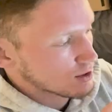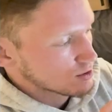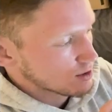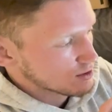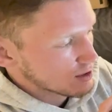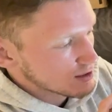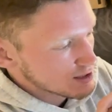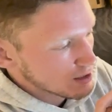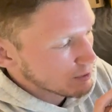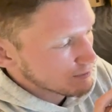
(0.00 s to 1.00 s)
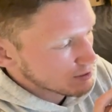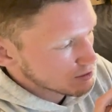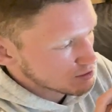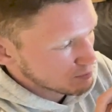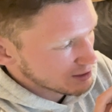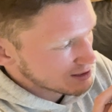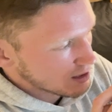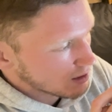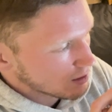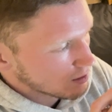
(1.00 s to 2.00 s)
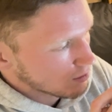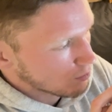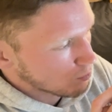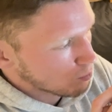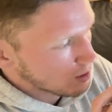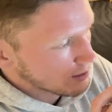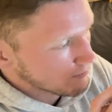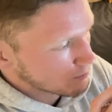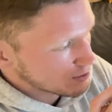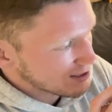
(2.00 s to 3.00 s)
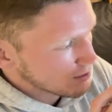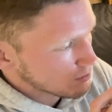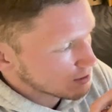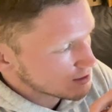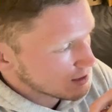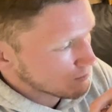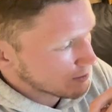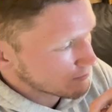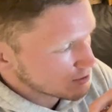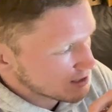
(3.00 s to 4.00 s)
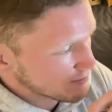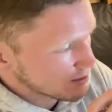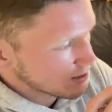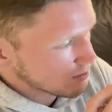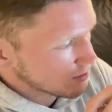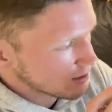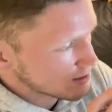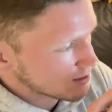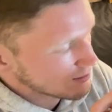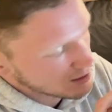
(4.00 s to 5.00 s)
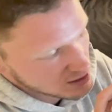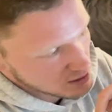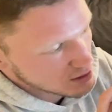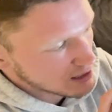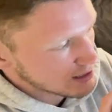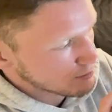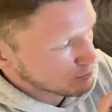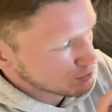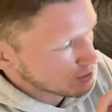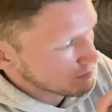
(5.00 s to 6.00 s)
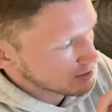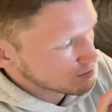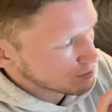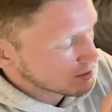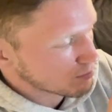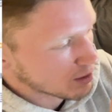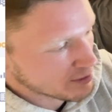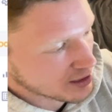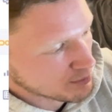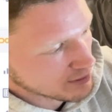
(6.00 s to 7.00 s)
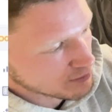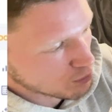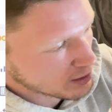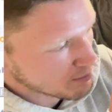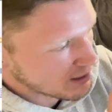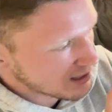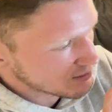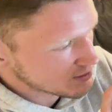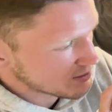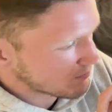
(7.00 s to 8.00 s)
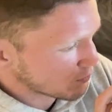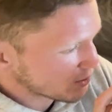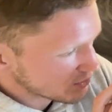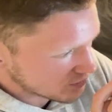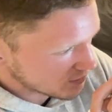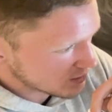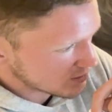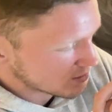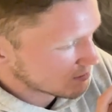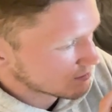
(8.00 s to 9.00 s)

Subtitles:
So as you can see, we have 2 splits here, one for 10 units and one for 17 units. These are sizable shipments. We can probably get above 20 pounds for each of these.